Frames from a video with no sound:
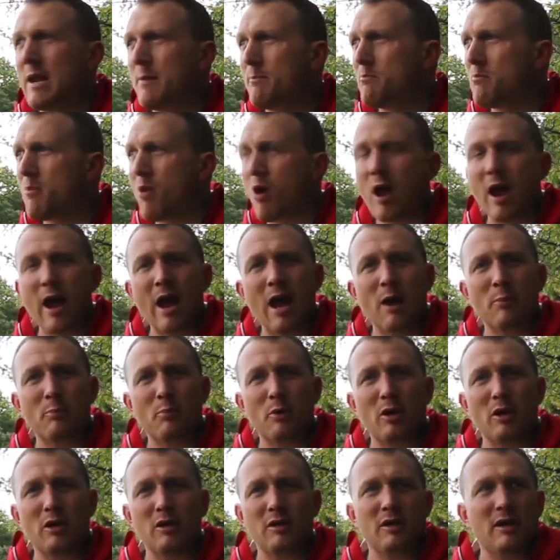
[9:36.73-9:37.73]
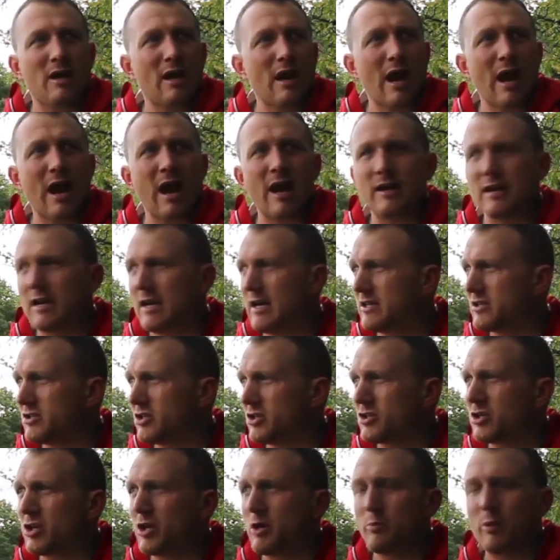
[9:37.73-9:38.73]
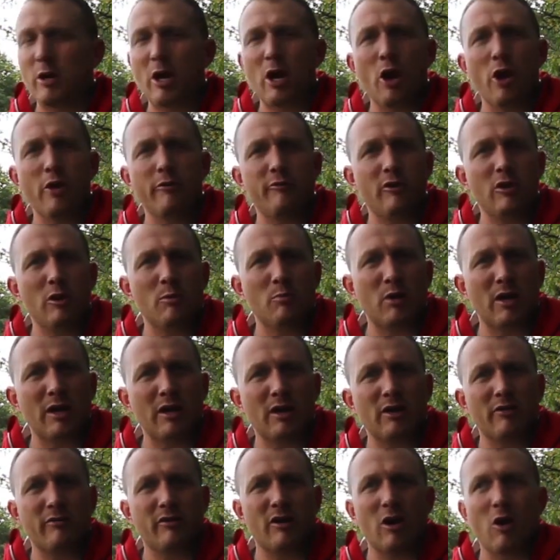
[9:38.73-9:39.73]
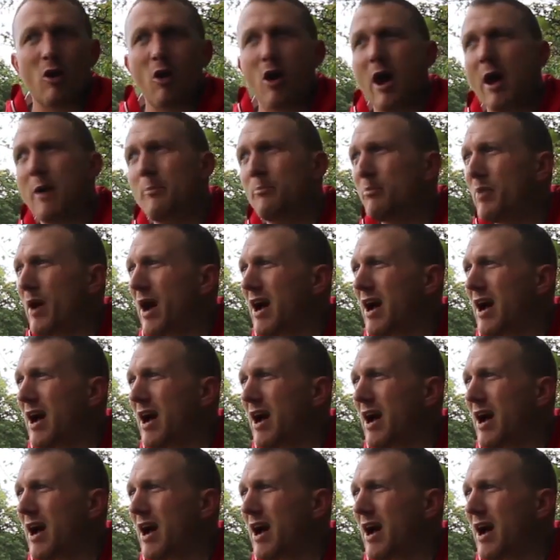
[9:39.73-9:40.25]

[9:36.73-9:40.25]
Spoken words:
It might happen and then it's just going to be over in a blink of an eye.